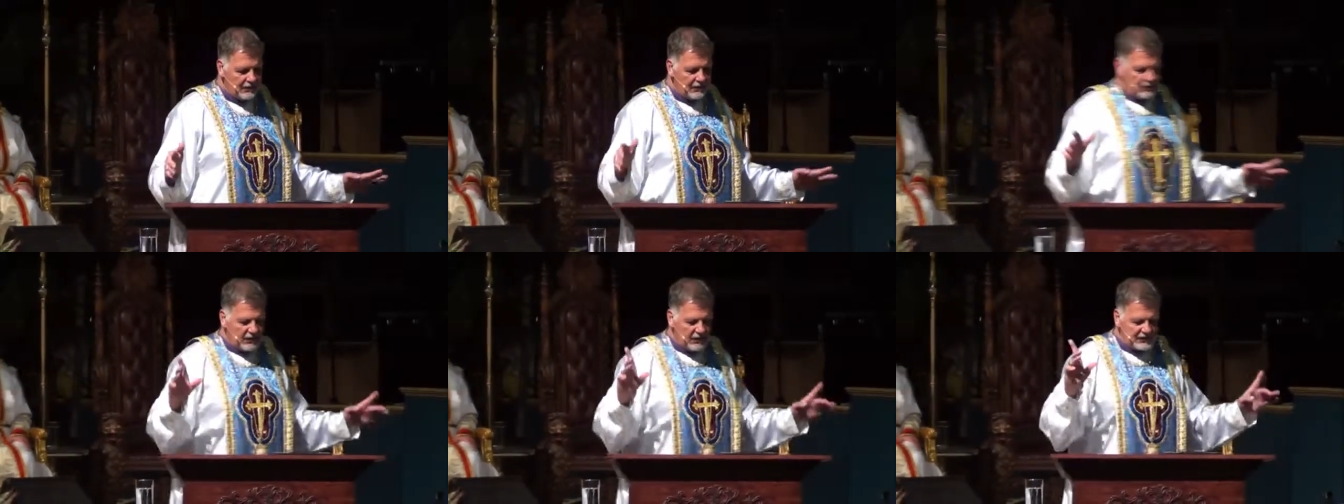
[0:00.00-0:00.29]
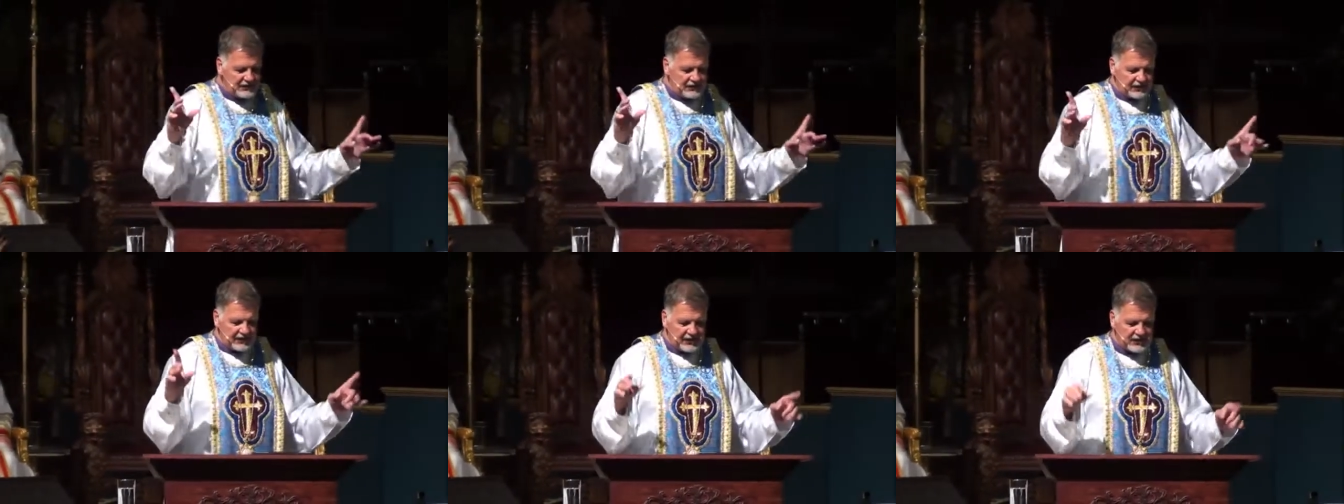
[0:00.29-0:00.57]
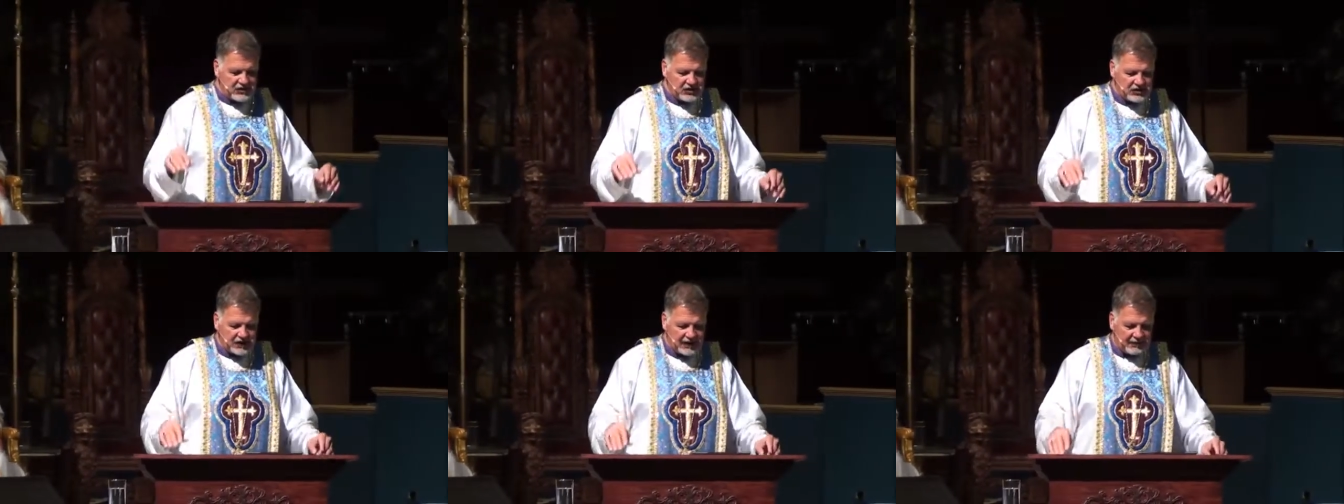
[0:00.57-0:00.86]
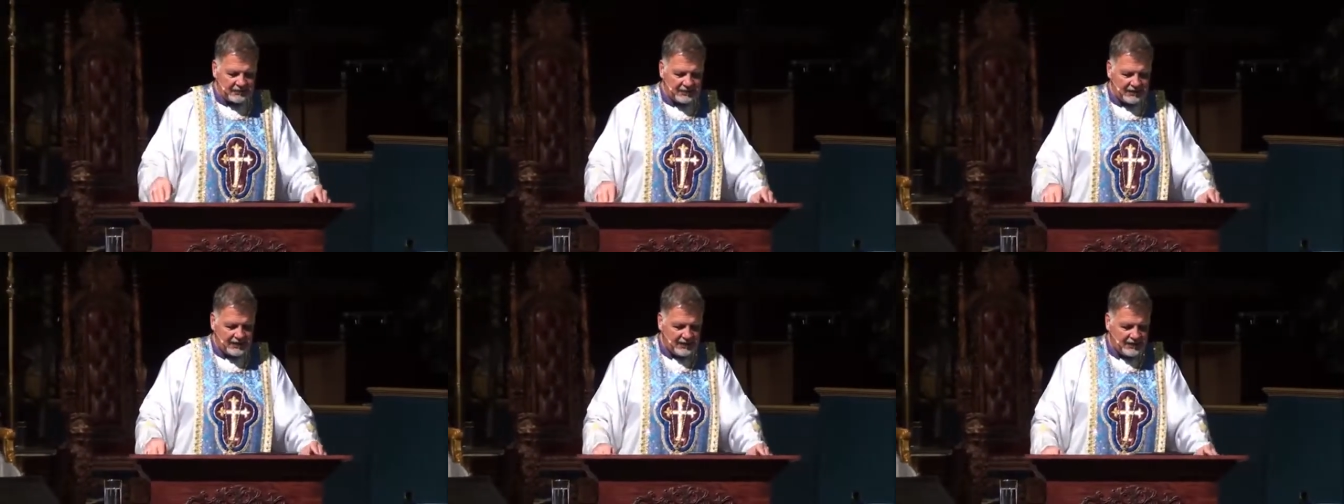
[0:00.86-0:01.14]
Let's finish
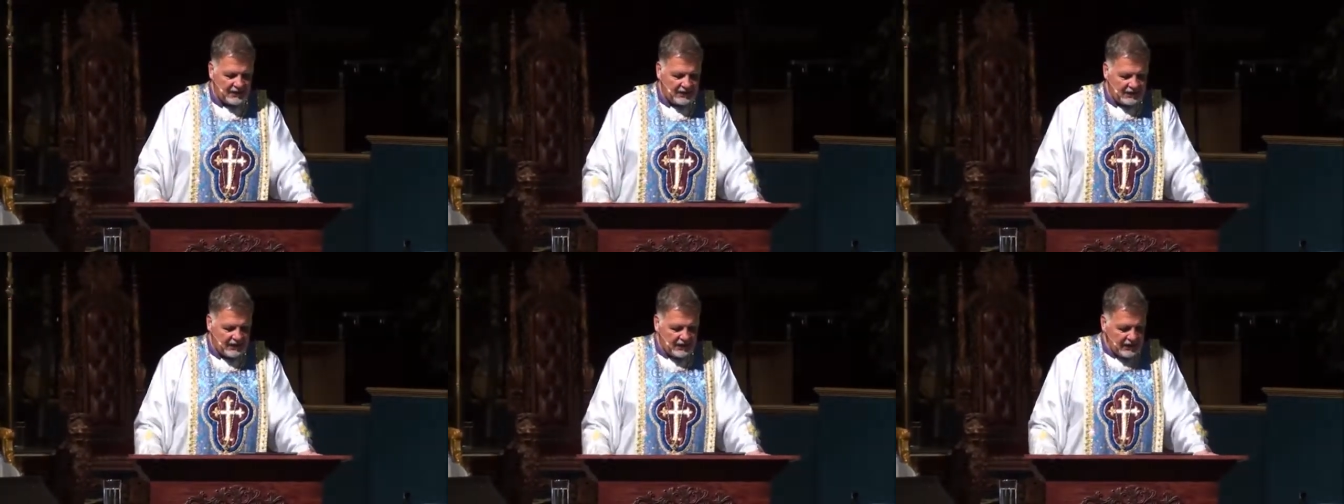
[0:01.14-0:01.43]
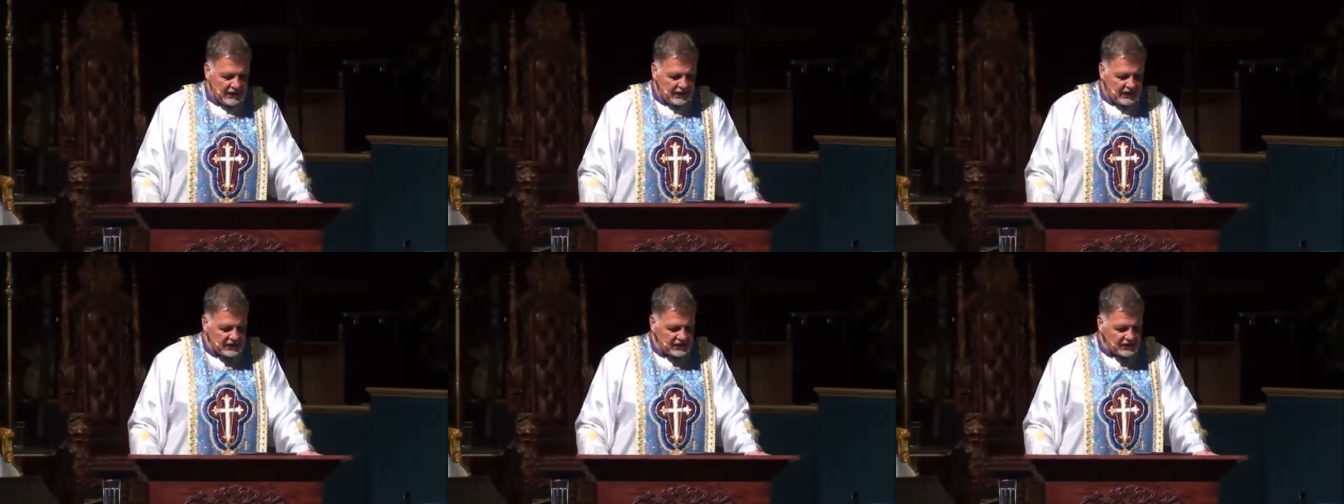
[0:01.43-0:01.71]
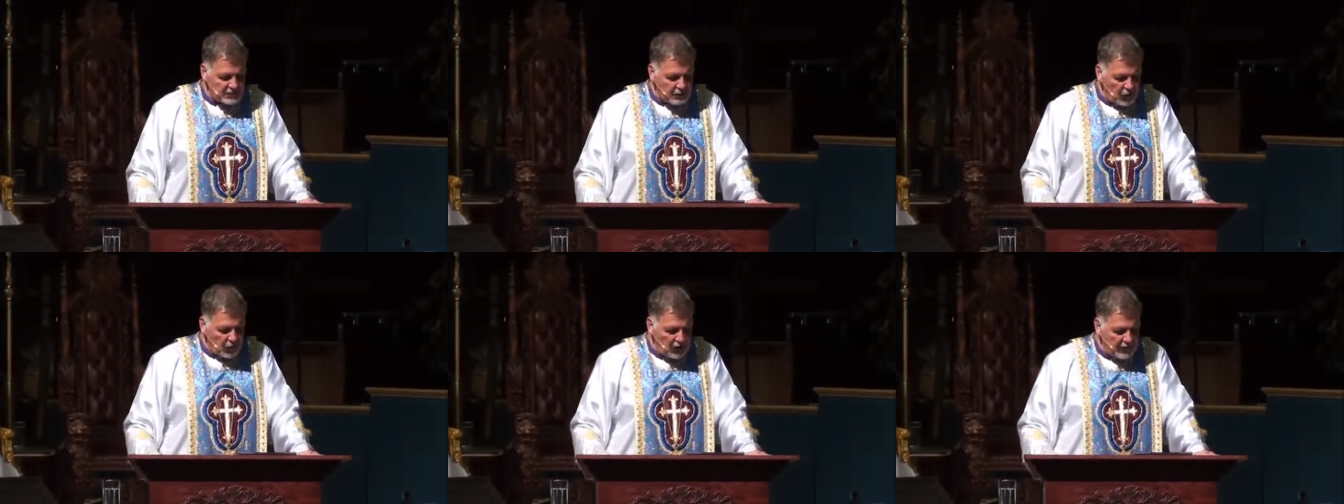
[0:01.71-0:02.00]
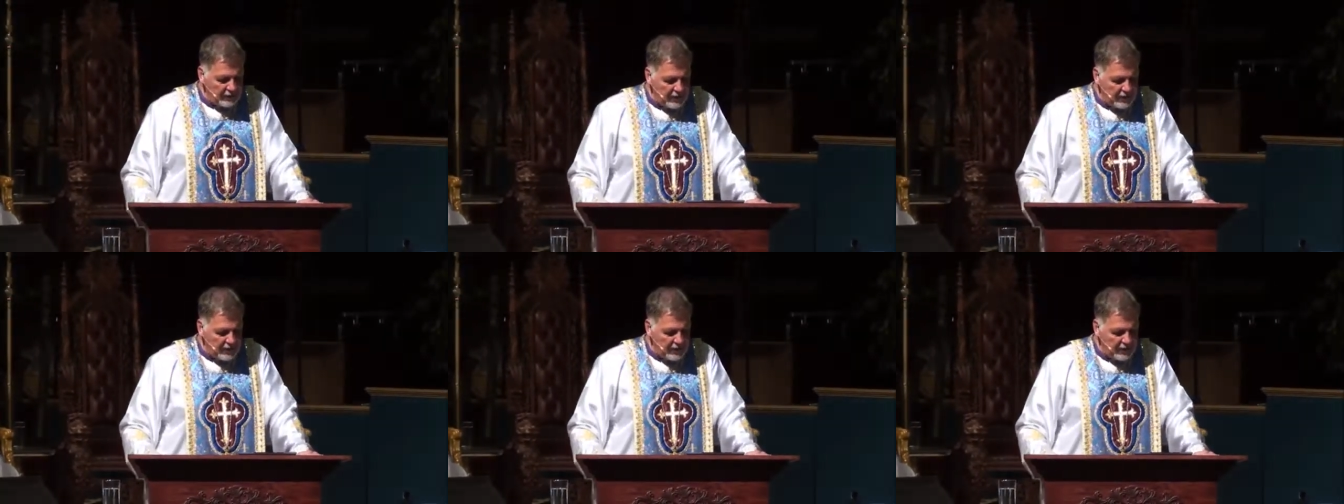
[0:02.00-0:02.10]
up. It is more